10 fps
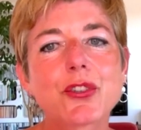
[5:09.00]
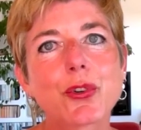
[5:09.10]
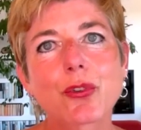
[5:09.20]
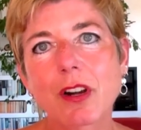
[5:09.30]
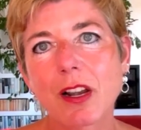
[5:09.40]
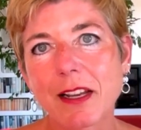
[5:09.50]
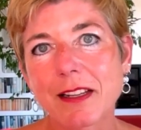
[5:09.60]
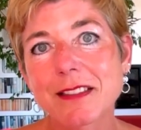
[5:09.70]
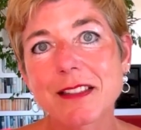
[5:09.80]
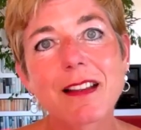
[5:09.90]
to your
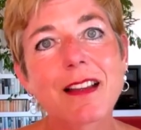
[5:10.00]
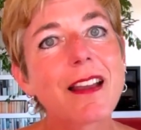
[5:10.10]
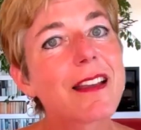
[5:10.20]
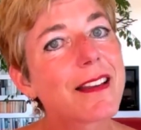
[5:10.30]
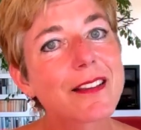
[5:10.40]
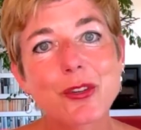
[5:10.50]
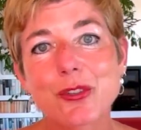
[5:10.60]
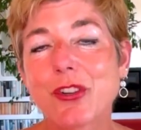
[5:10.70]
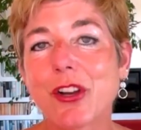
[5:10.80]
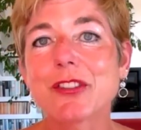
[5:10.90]
client.
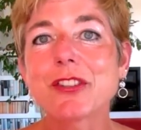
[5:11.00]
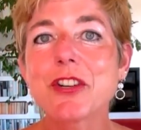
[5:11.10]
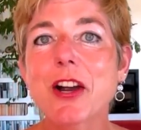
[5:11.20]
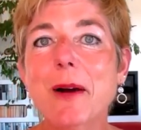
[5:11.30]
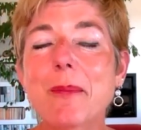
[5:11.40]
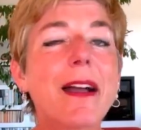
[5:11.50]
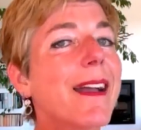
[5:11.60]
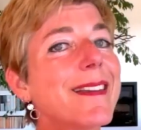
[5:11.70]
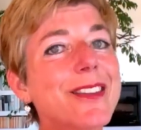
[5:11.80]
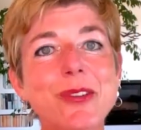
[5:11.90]
You've done the job
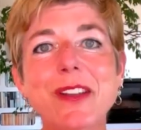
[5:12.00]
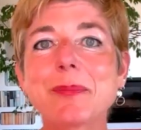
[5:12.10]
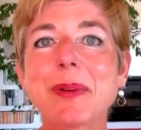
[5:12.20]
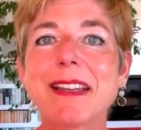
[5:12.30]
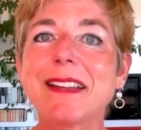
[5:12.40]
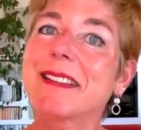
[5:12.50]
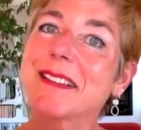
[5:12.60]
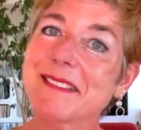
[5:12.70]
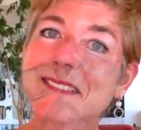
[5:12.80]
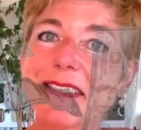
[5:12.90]
and you get
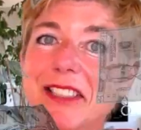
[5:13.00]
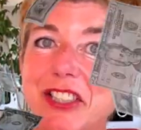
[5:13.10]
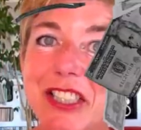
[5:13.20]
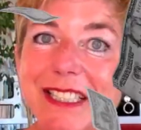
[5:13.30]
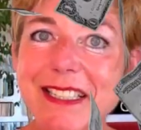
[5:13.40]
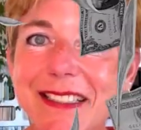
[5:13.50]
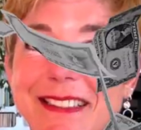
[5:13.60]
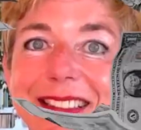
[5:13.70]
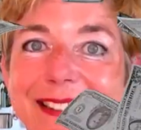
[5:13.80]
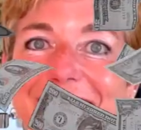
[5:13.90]
paid. Ka-ching!